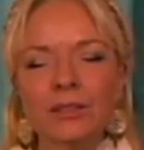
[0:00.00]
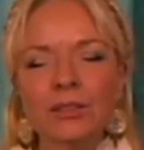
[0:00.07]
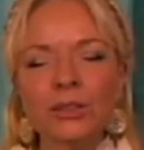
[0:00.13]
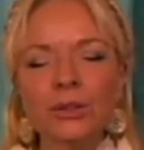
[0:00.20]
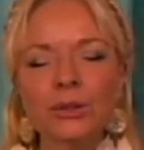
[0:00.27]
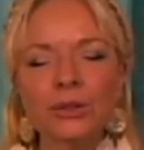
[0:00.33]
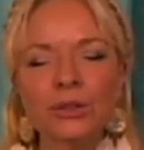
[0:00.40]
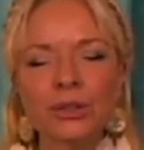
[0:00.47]

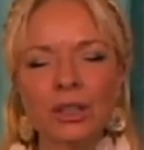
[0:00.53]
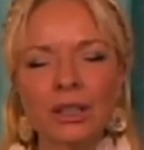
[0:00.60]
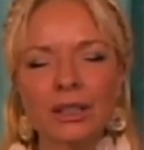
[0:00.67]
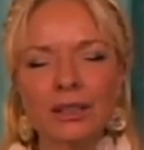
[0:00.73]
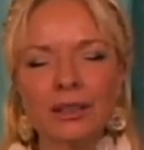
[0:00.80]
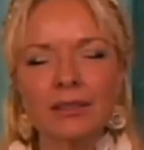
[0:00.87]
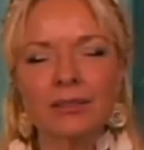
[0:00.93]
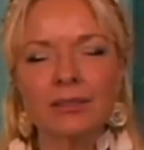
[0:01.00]

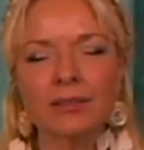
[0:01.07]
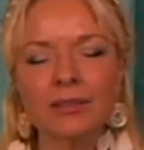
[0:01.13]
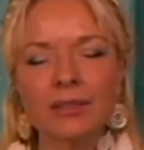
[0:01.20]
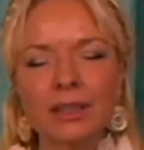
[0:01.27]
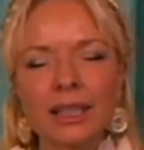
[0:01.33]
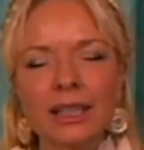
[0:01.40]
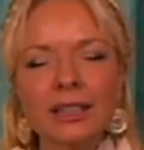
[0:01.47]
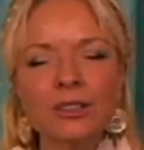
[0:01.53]
usually
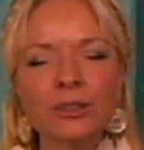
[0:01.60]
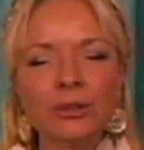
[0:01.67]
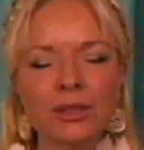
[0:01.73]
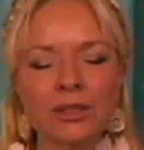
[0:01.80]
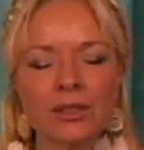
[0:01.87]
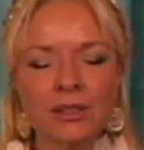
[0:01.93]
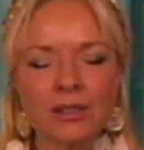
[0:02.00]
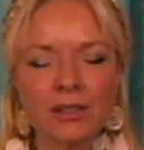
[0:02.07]

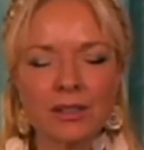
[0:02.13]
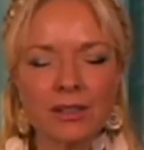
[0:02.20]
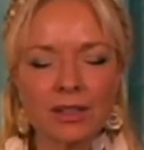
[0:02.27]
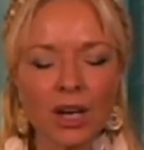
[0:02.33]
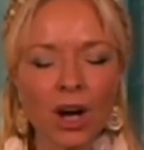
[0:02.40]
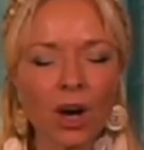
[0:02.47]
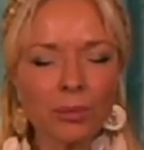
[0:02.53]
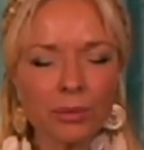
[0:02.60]
hindrances
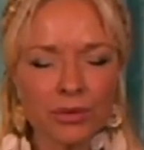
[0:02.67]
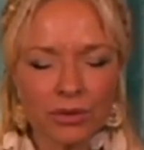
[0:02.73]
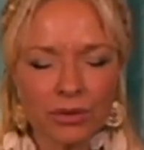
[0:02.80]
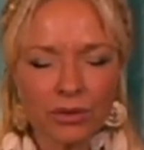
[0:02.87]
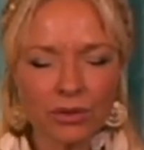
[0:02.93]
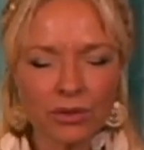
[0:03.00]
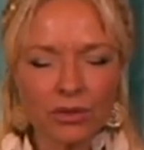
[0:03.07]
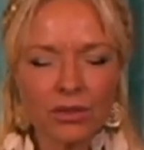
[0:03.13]
and
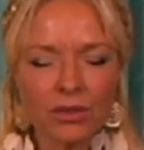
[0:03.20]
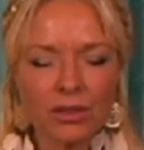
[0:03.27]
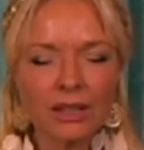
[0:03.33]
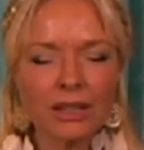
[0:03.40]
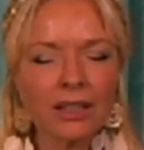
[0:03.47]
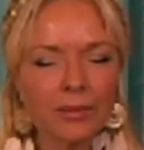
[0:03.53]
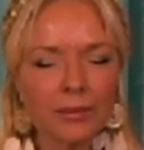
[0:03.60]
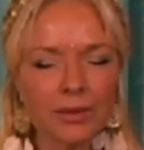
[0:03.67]
obstacles,
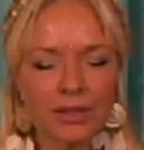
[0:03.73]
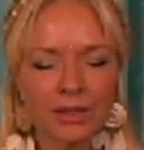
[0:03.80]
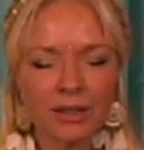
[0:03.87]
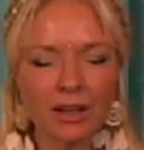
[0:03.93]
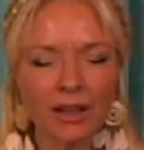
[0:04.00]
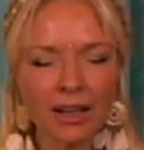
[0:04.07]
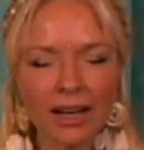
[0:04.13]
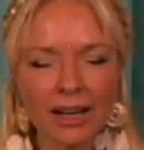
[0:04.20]
it comes in
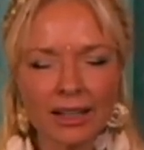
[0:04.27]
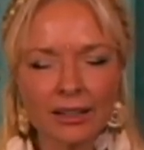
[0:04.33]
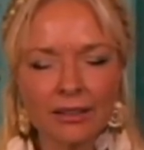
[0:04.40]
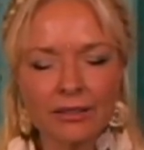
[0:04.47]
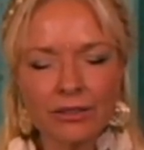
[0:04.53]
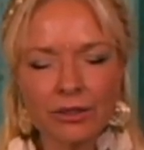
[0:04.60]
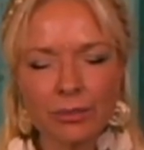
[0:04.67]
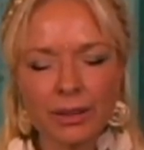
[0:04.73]
our
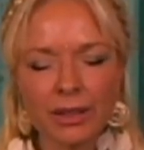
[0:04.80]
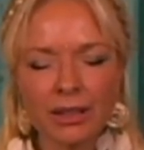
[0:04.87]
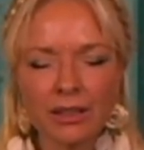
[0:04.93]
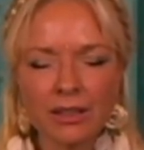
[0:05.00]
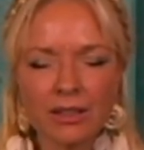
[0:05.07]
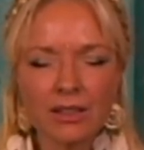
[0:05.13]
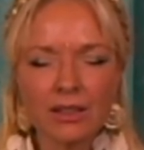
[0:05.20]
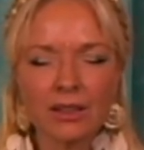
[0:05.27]
lives
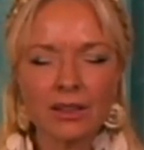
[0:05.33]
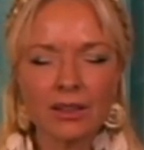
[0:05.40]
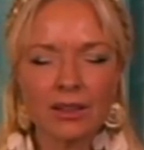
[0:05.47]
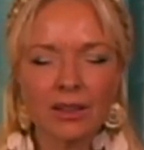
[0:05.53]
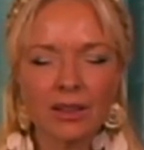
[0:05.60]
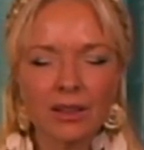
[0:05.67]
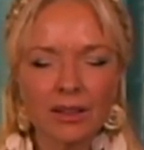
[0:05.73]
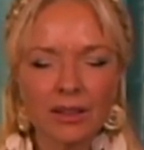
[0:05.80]
because
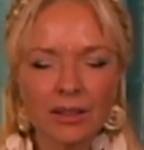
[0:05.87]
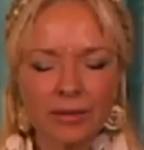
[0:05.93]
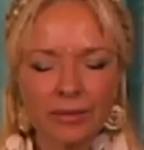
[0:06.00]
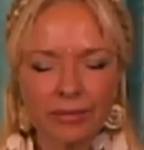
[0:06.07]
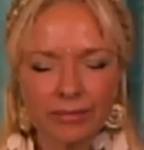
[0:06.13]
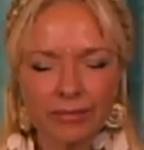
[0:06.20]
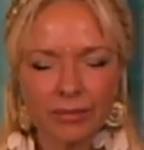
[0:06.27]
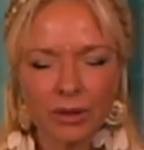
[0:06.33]

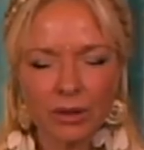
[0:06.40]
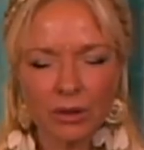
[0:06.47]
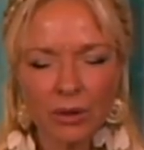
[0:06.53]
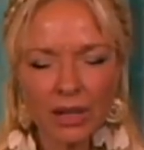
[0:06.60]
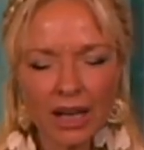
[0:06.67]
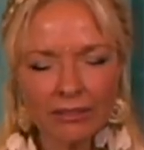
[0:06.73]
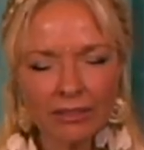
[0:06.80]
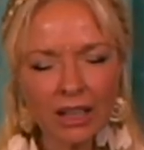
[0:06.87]

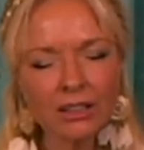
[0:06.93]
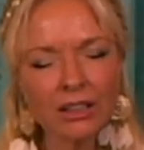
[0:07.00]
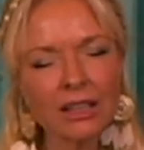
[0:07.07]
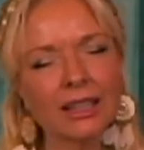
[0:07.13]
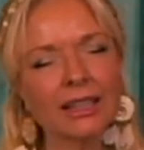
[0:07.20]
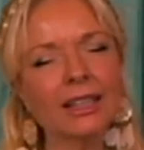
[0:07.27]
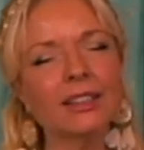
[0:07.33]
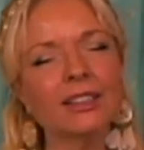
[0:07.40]
we have not
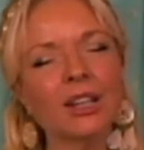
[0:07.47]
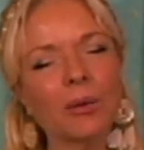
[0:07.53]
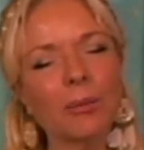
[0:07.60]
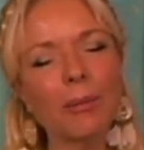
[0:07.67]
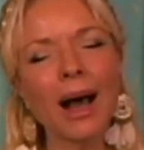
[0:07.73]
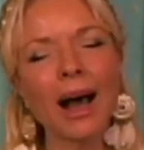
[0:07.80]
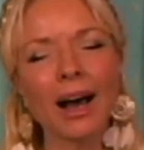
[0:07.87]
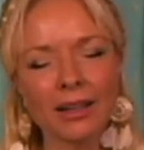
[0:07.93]
cleared our
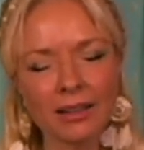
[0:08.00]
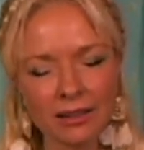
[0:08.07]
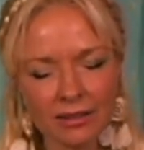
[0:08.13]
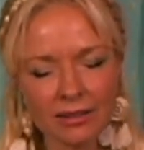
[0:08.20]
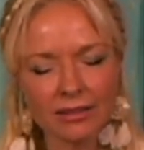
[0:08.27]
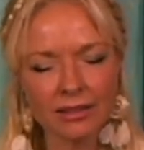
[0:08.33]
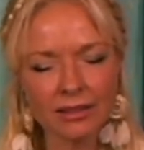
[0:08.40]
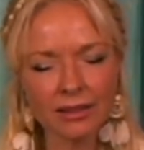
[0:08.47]

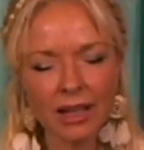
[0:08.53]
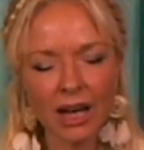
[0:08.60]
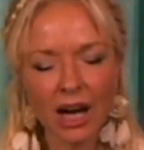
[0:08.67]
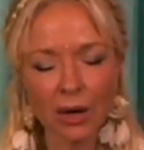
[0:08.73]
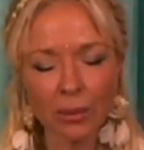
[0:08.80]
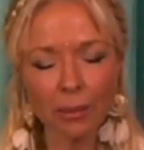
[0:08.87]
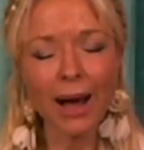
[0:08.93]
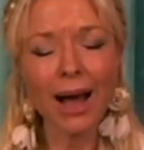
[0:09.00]
path,
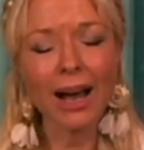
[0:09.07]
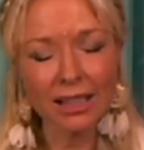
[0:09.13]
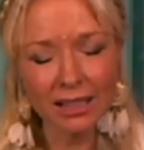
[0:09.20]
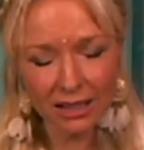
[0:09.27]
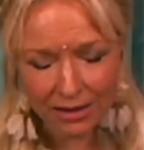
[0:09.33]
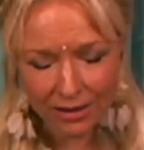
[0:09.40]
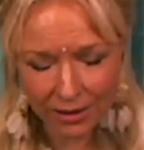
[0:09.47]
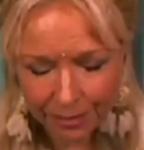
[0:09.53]
our
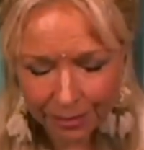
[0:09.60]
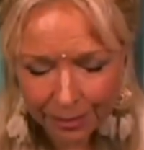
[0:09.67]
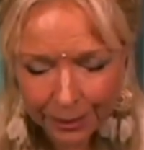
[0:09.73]
past.